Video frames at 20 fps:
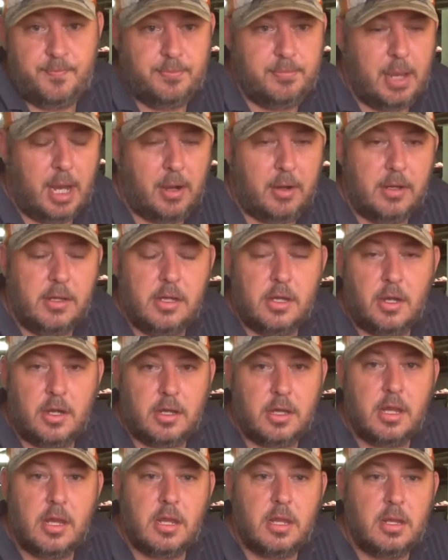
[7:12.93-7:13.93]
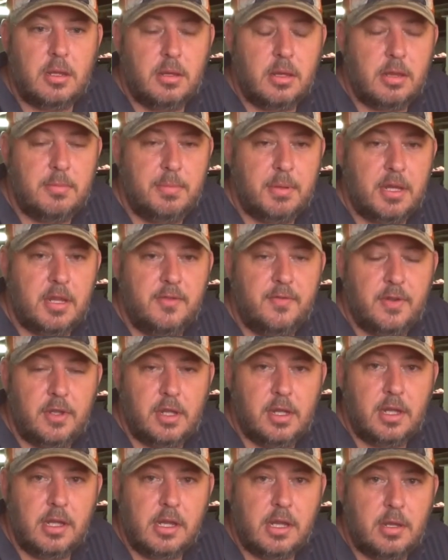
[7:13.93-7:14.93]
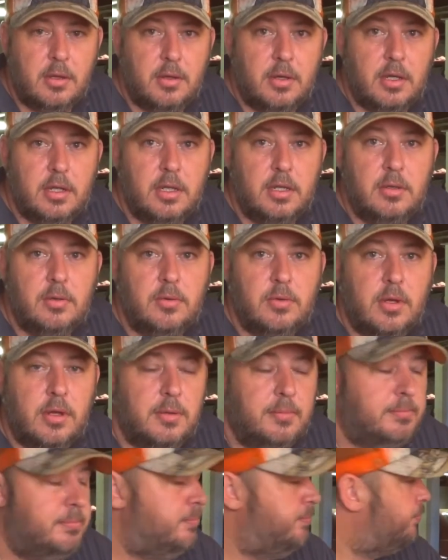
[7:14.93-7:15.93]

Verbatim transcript: bearing sizes specifically, so I can order them.